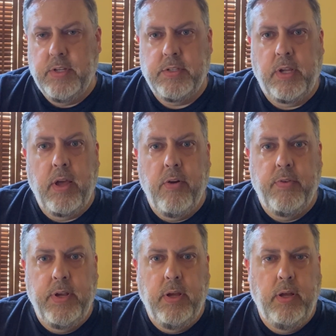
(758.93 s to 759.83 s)

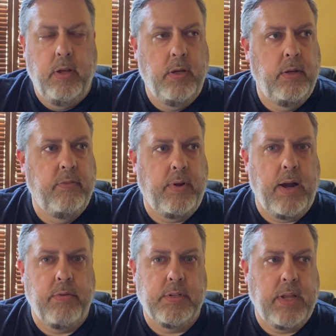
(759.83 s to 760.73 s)
COVID
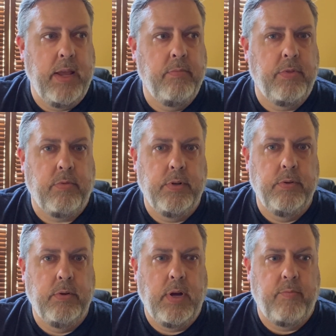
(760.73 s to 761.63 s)
virus came
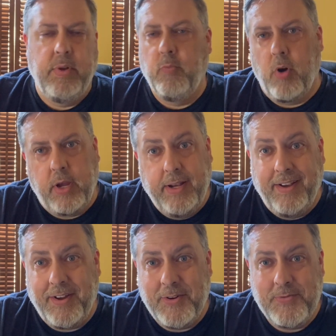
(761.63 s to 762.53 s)
through, I've been working at
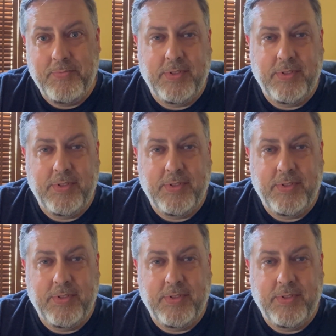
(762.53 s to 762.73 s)
home.